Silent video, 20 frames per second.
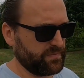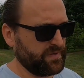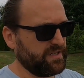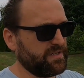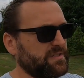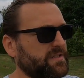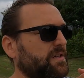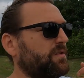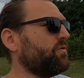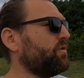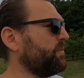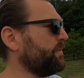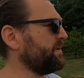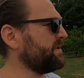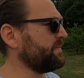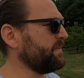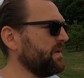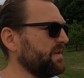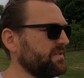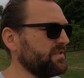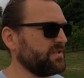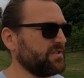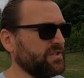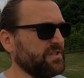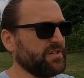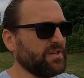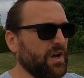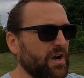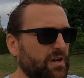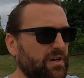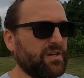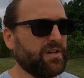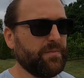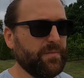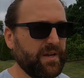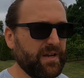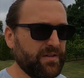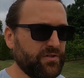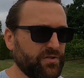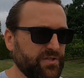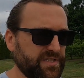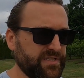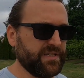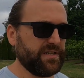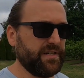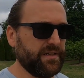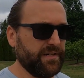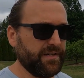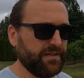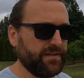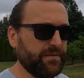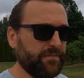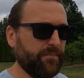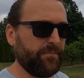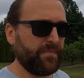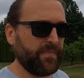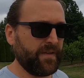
because the corporate sponsors are not going to be interested in it.